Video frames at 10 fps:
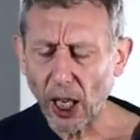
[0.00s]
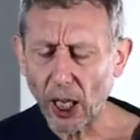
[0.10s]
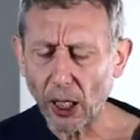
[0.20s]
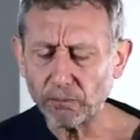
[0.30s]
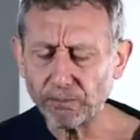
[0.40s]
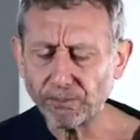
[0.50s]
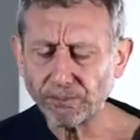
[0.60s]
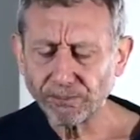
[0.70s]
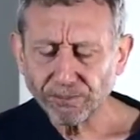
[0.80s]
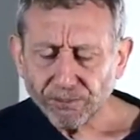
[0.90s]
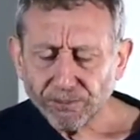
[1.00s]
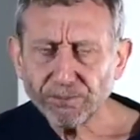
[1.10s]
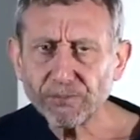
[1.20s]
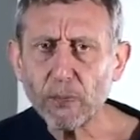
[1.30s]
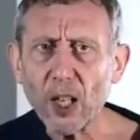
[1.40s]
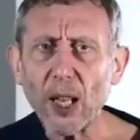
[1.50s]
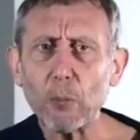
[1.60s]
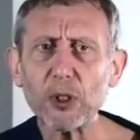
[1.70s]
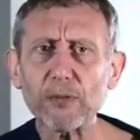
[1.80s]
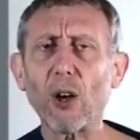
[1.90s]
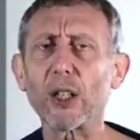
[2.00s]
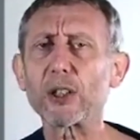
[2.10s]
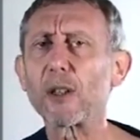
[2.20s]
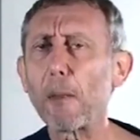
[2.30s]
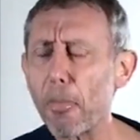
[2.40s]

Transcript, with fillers: um, that was nice.